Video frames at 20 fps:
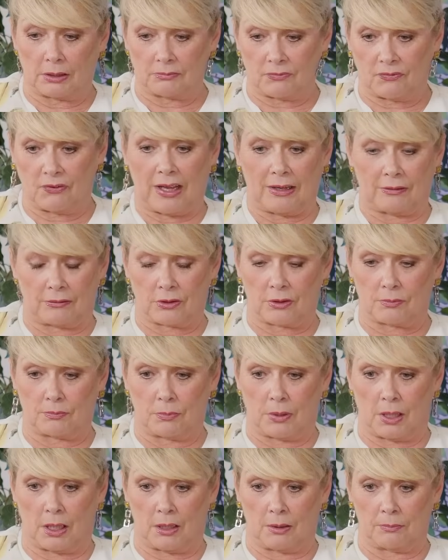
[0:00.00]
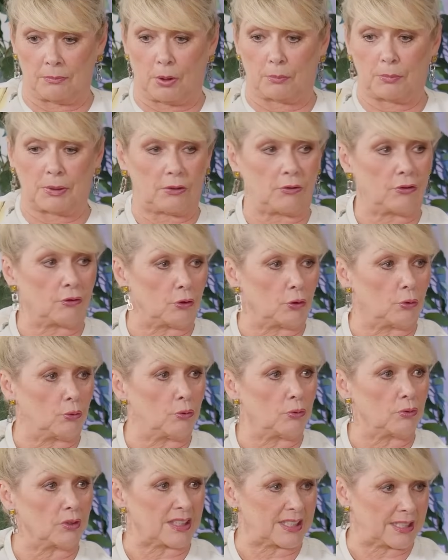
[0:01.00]
found uh, Bobby
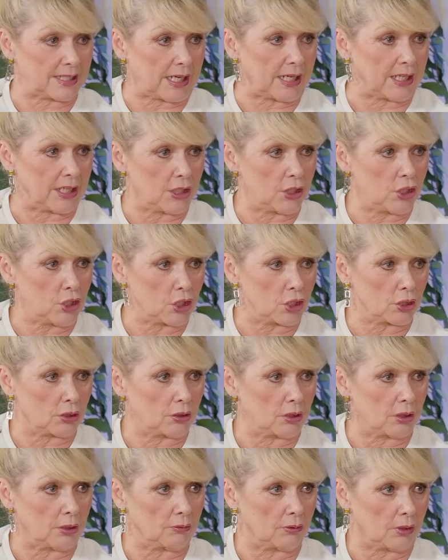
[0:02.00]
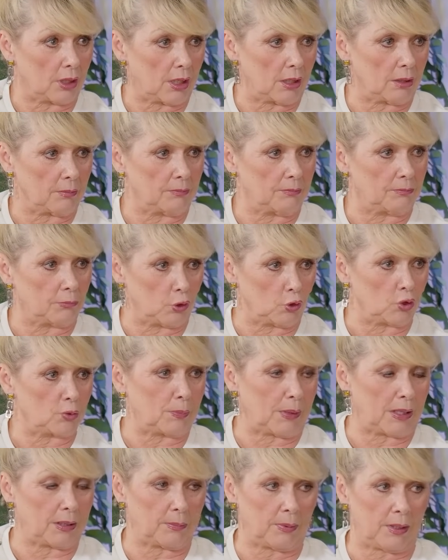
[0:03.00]
through the stage um,
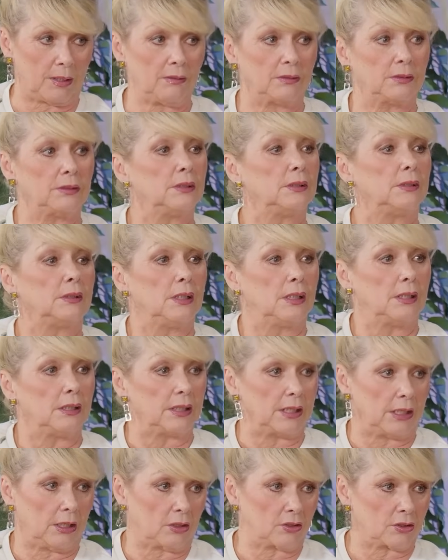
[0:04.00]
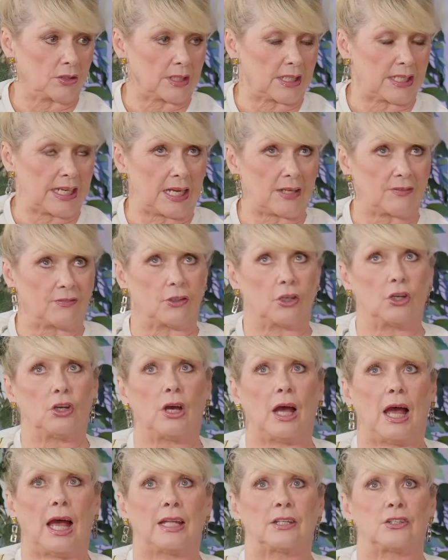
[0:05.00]
newspaper. He answered an
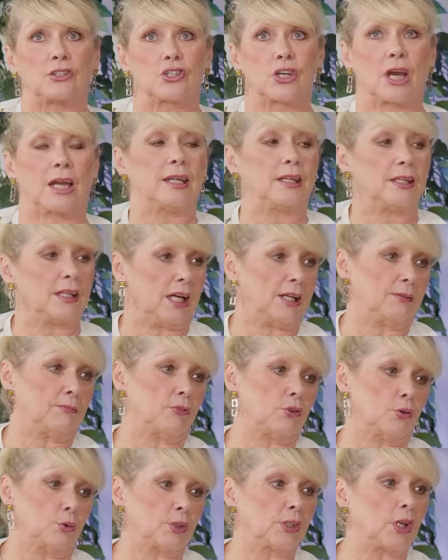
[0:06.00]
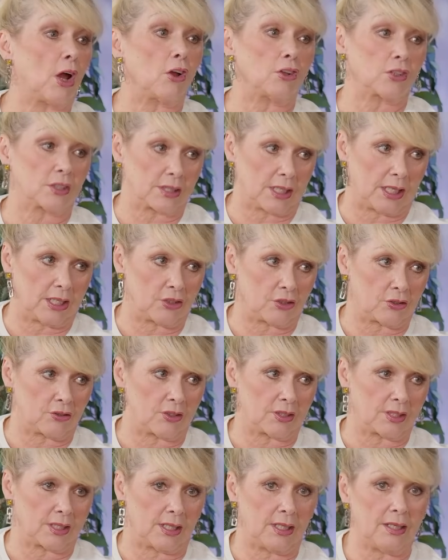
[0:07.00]
advert, and Jay came through a dance
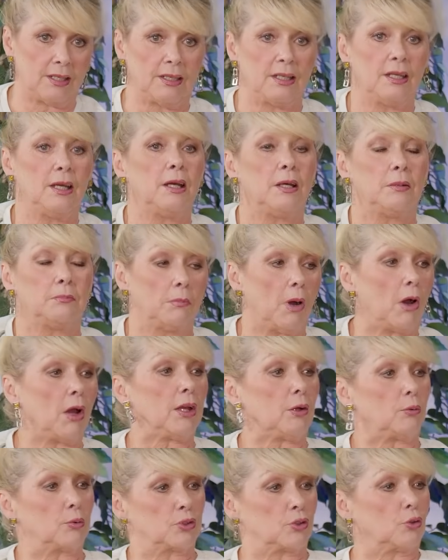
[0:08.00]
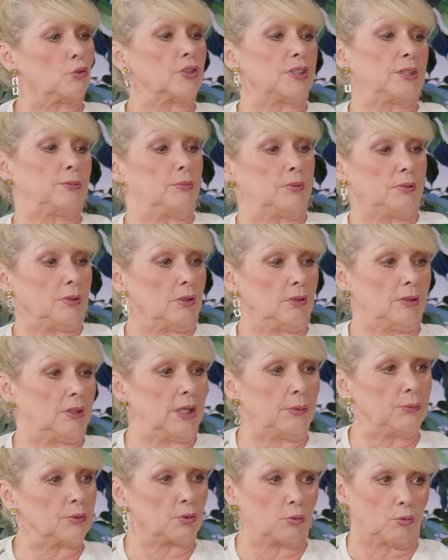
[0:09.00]
agency. Mike was already
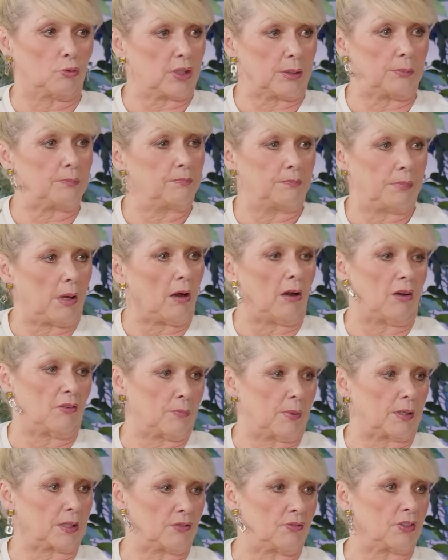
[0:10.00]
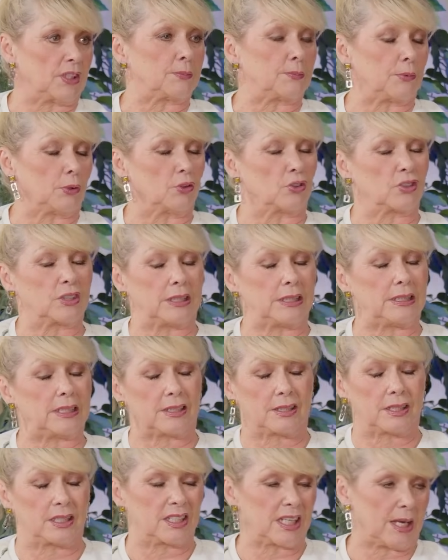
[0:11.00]
he was already part of Bucks Fizz because he
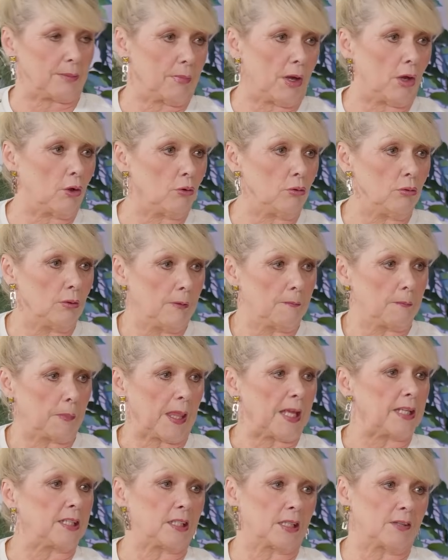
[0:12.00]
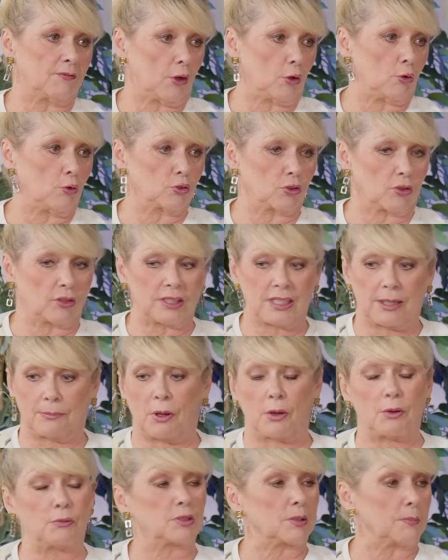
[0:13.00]
did the demo. He did yeah. the vocals on the
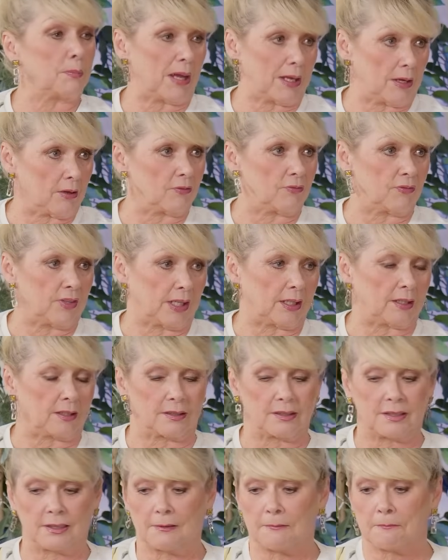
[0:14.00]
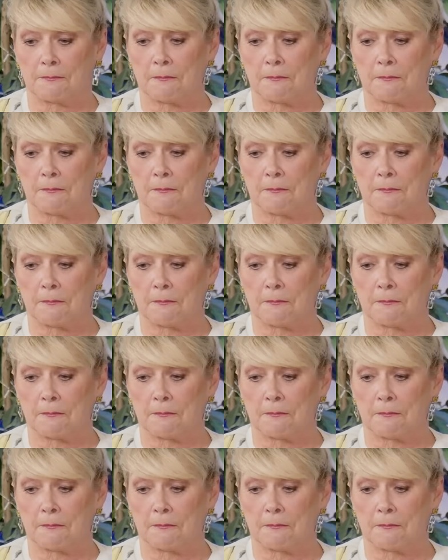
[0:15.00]
demo. He was a mate of Nichola's,